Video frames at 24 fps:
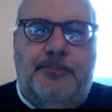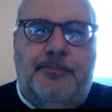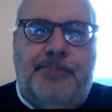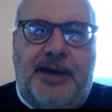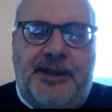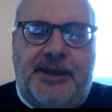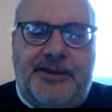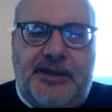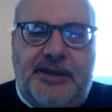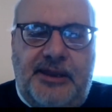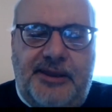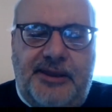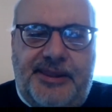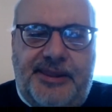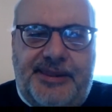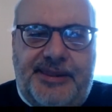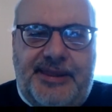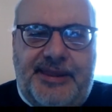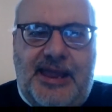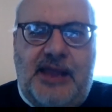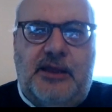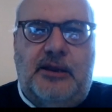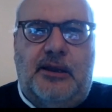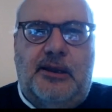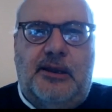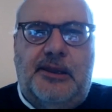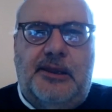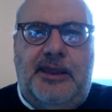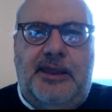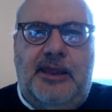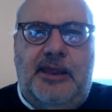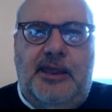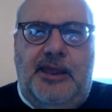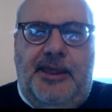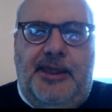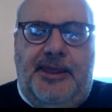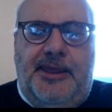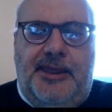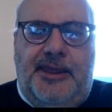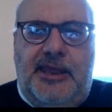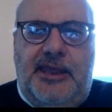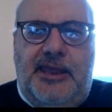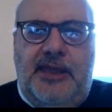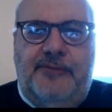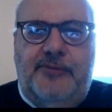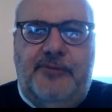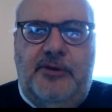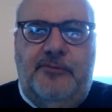But then secondly,
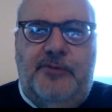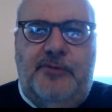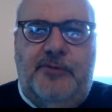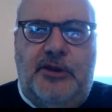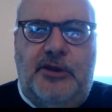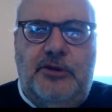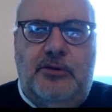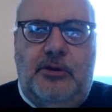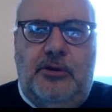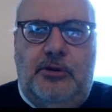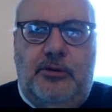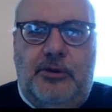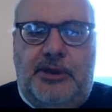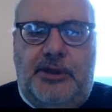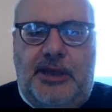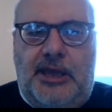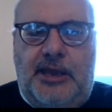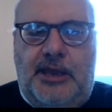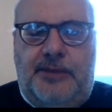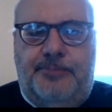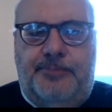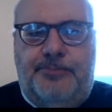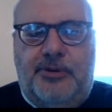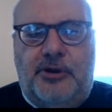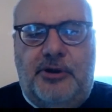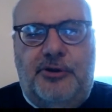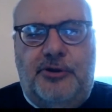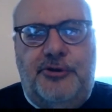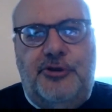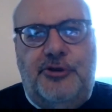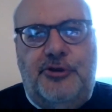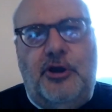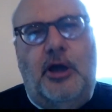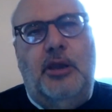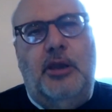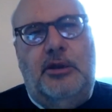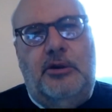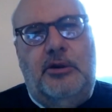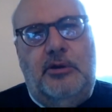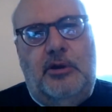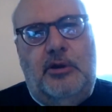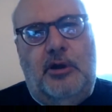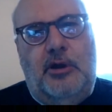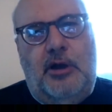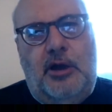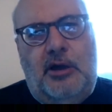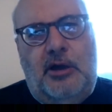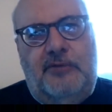even when you look at per dollar
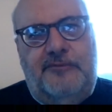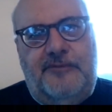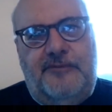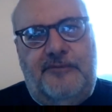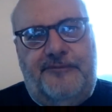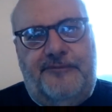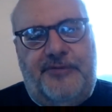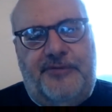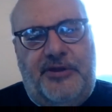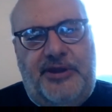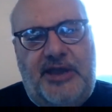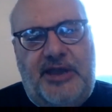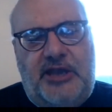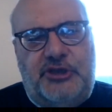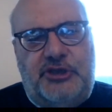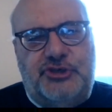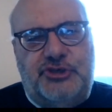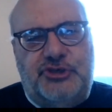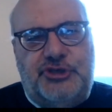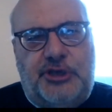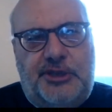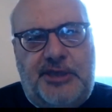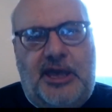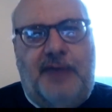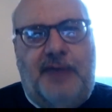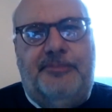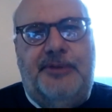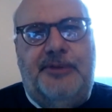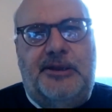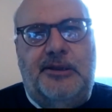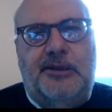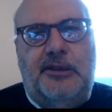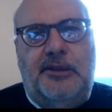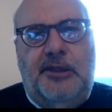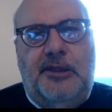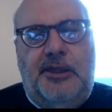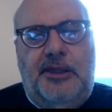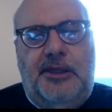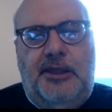of financial capital,